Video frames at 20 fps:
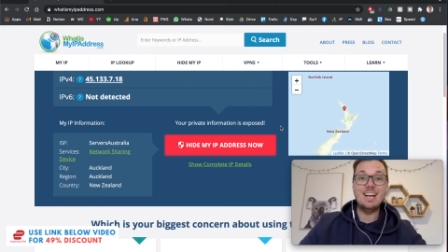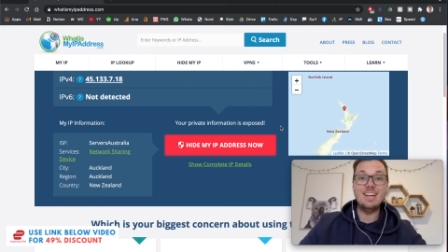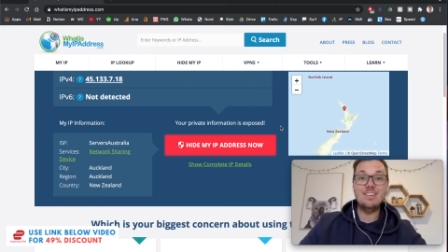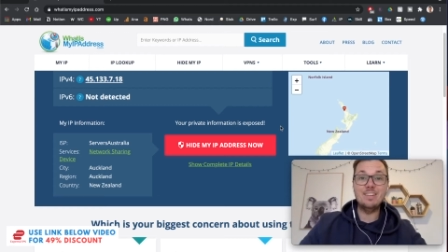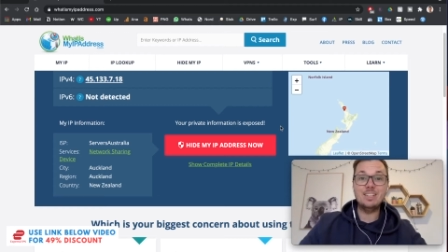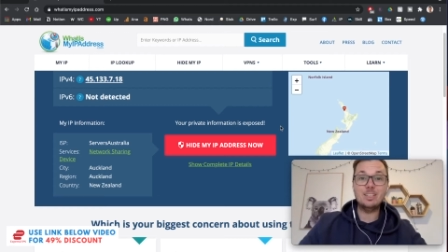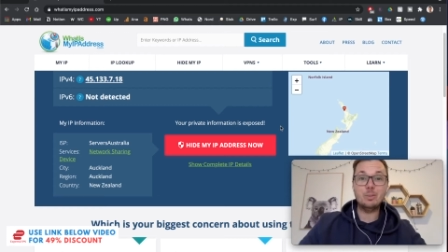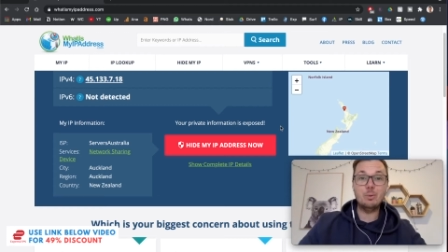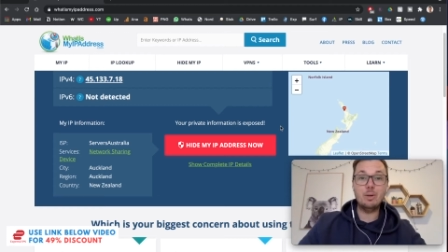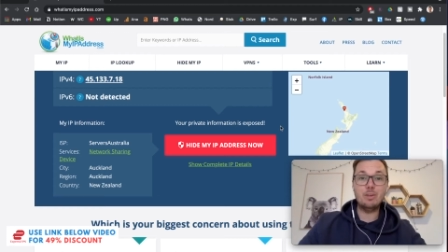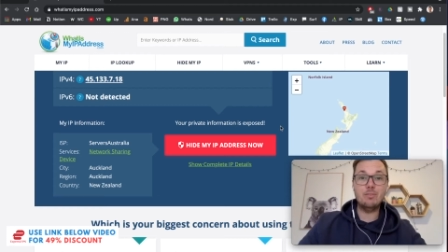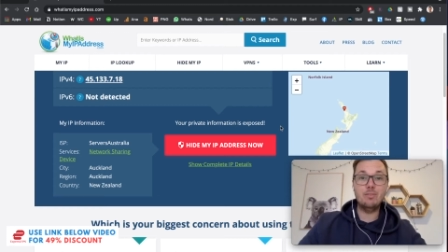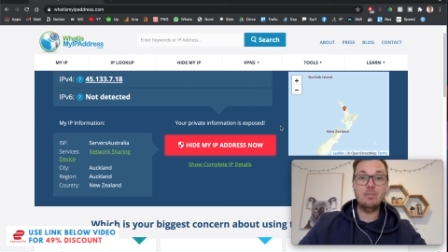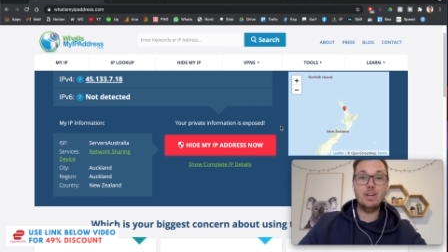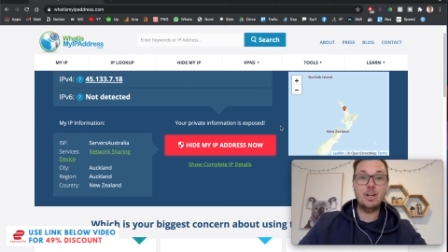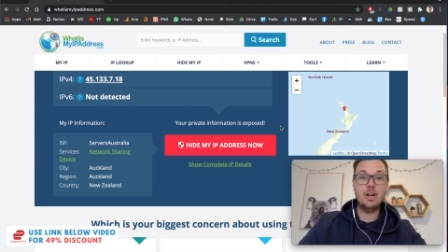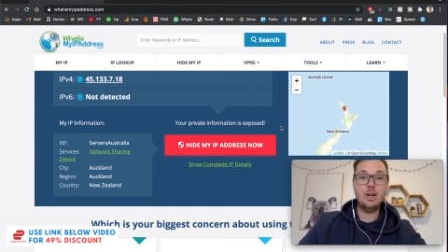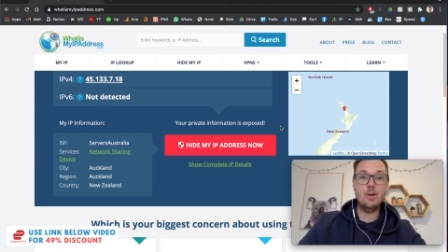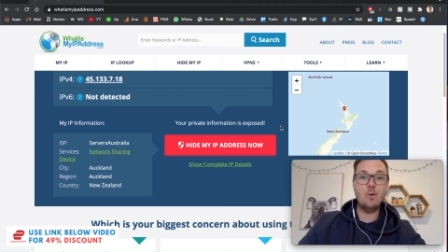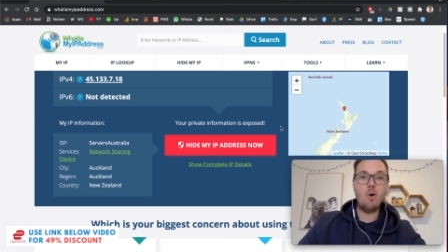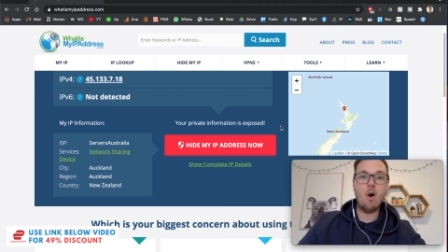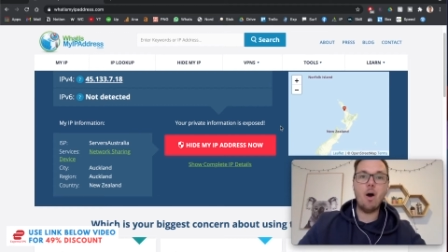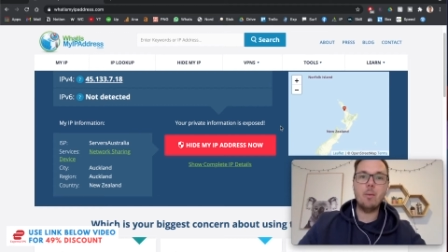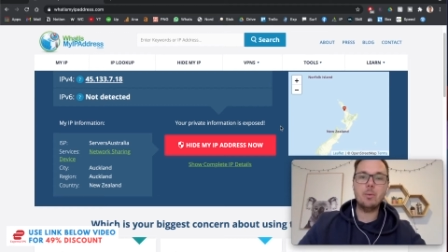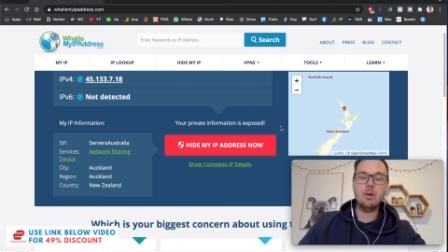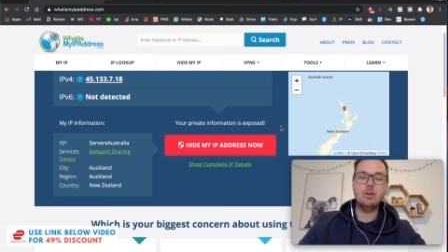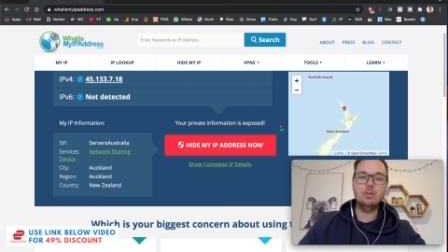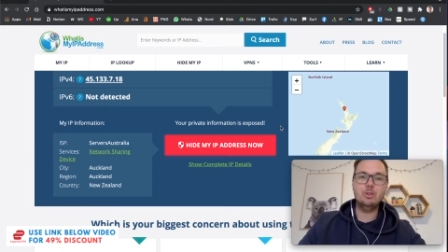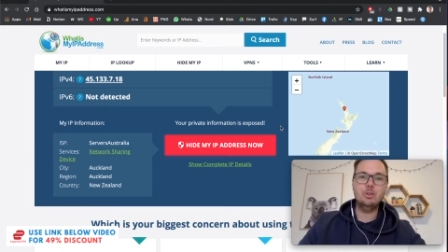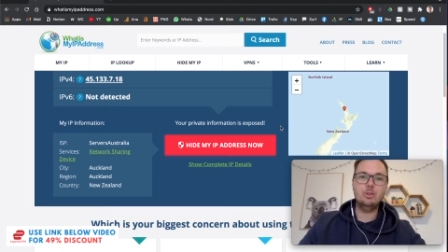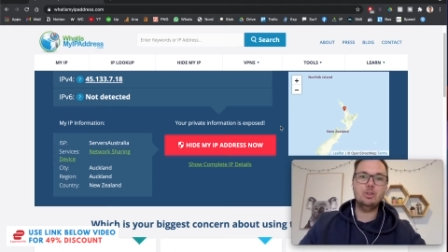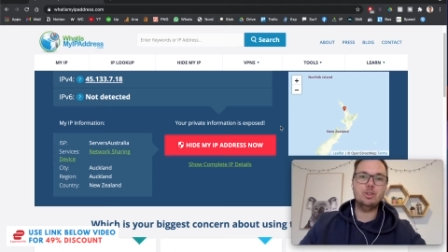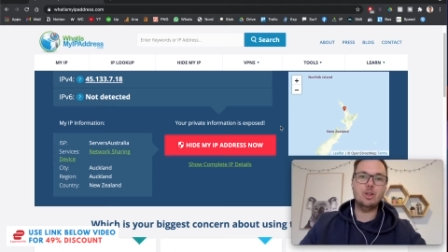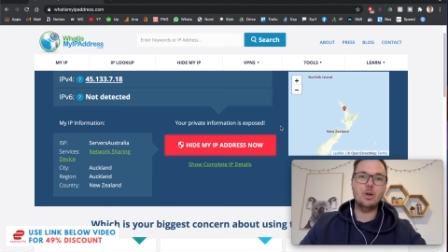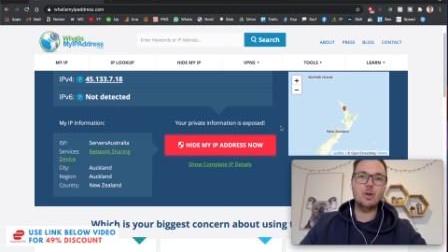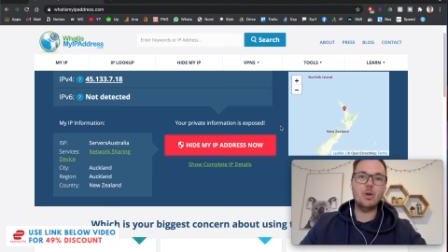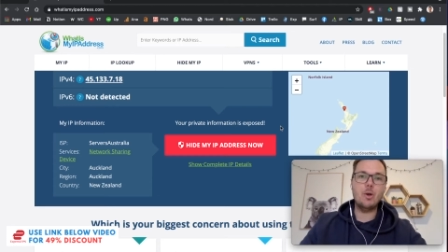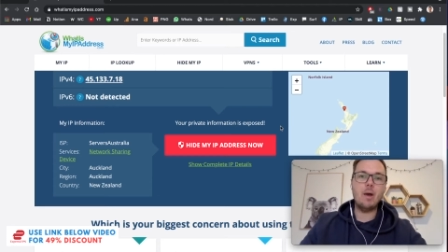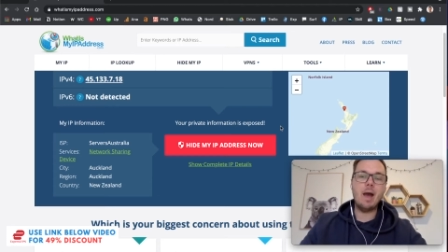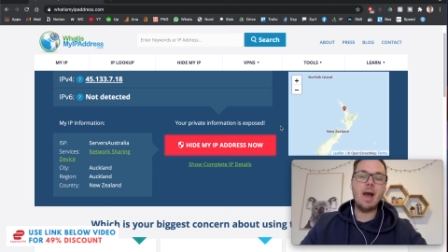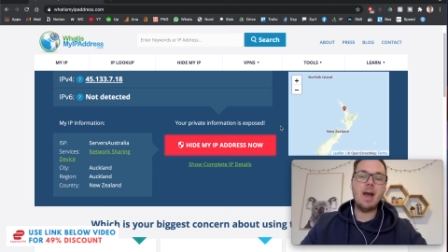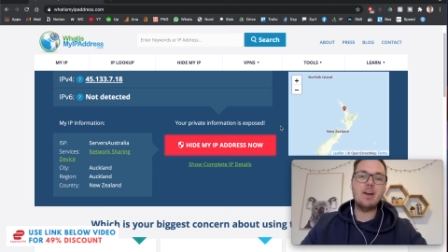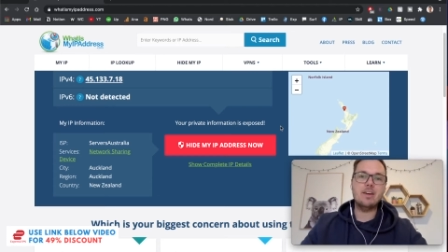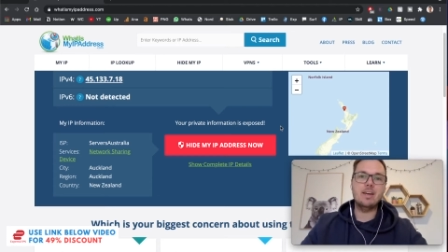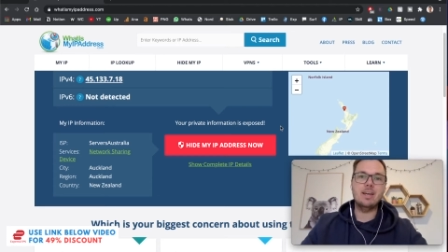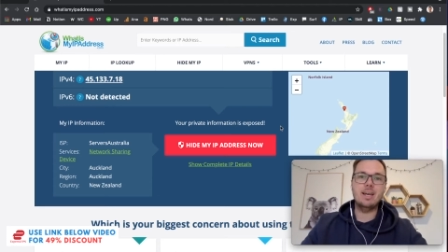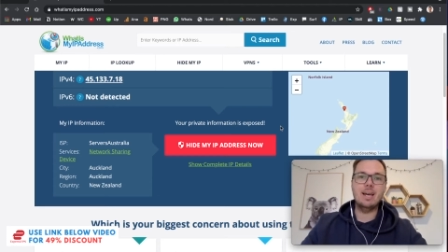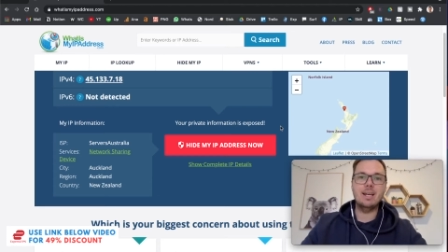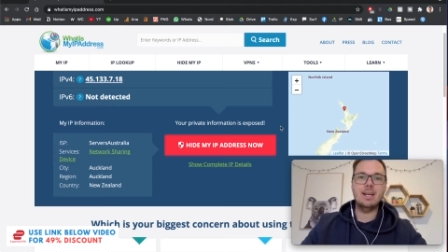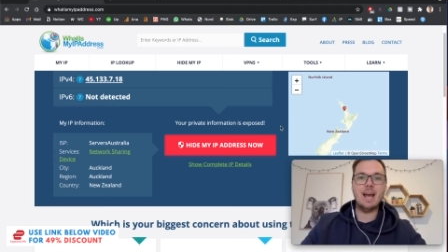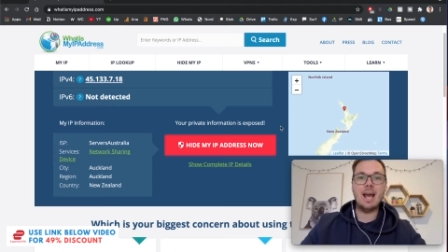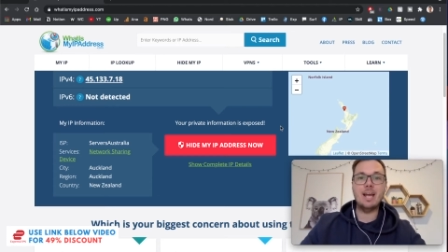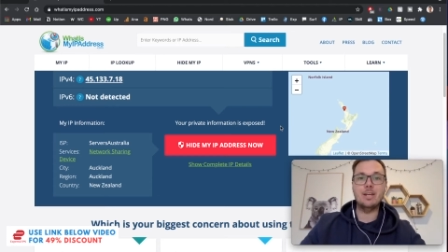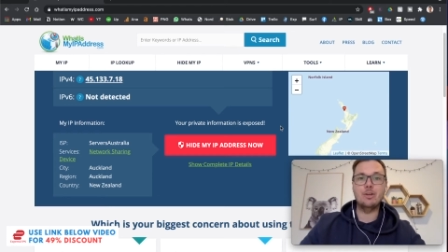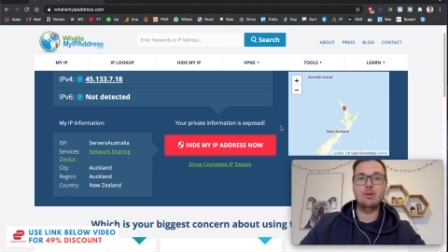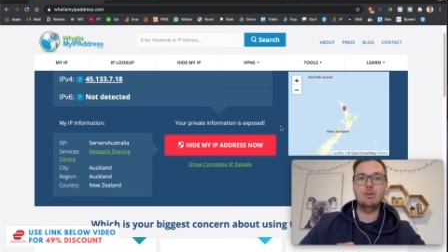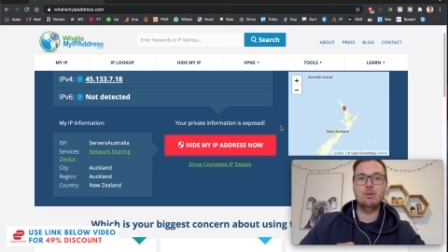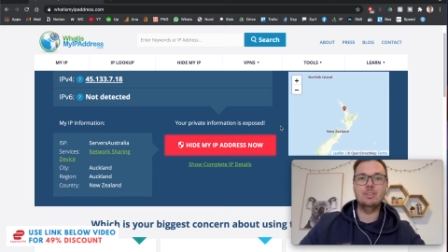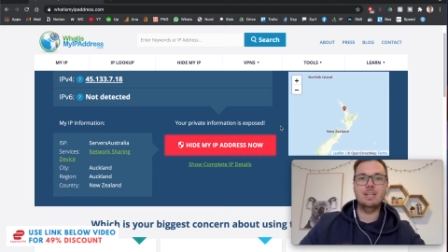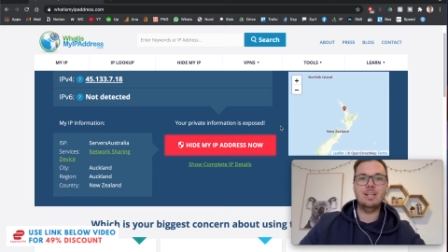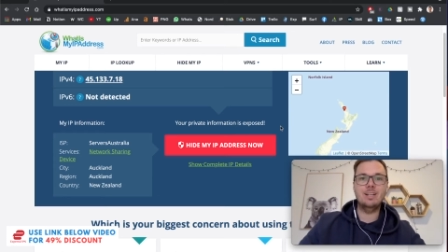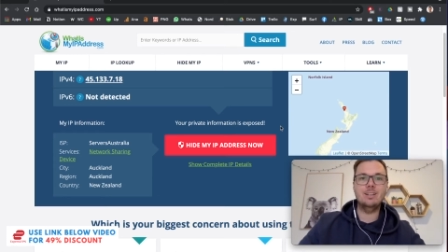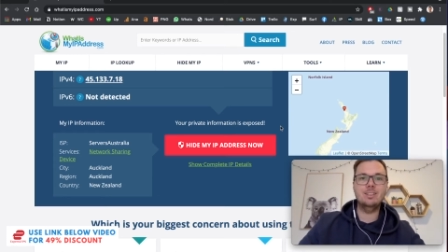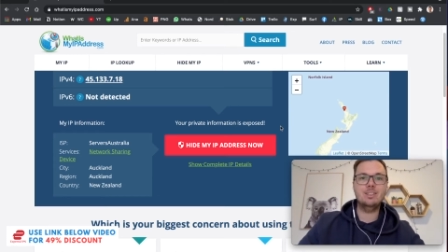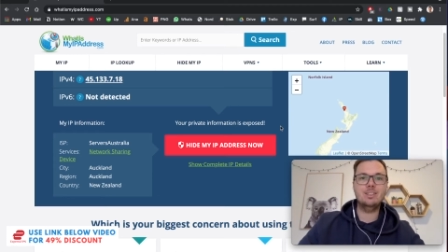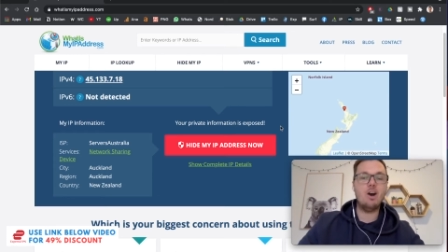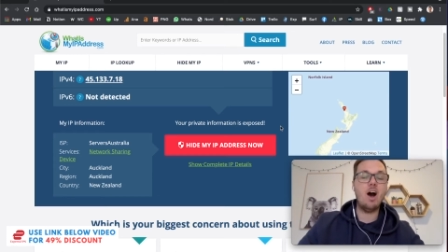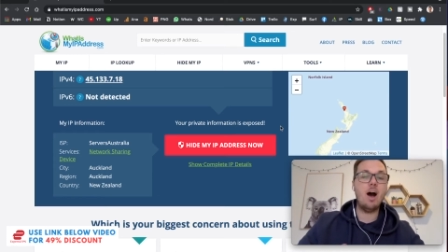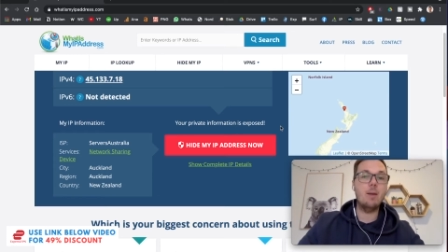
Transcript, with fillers: In this quick video, I'm going to show you how you can get a New Zealand